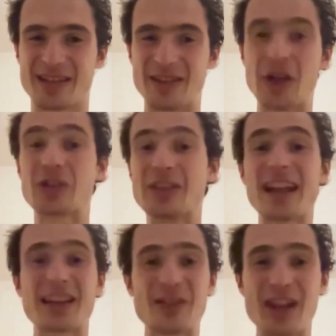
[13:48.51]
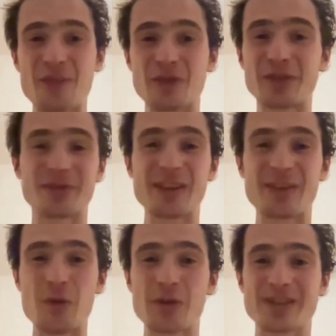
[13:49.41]
Not really
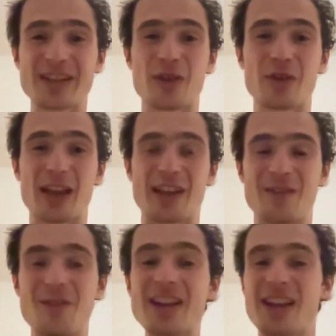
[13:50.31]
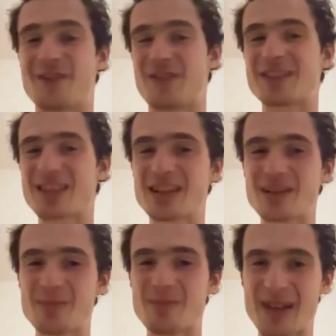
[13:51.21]
focusing on like feeling
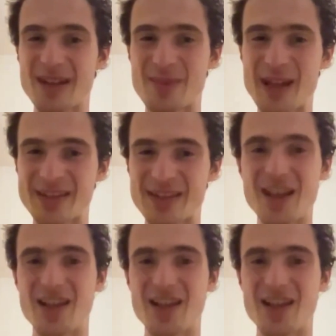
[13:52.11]
physically the best,